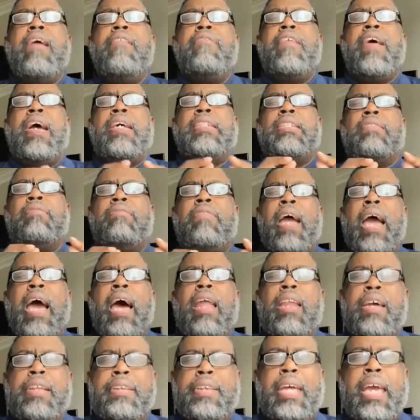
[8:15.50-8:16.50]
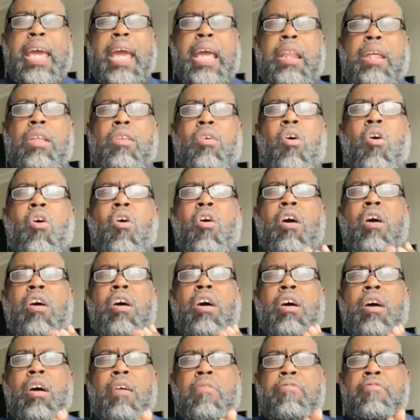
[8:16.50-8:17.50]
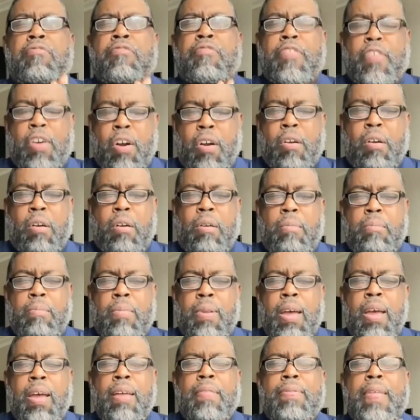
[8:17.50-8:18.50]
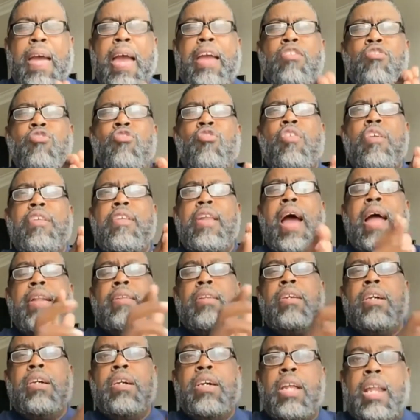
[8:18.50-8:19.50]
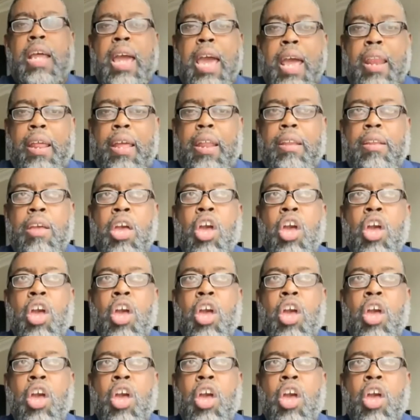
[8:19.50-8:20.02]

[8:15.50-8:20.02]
has validated or affirmed that you're not good at it.